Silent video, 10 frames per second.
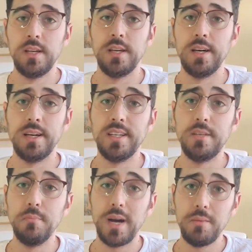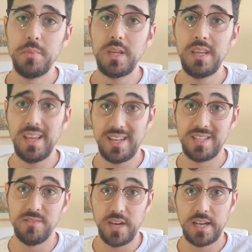It might be an
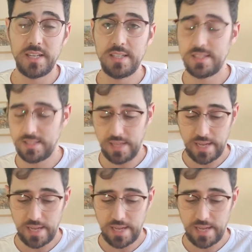advice.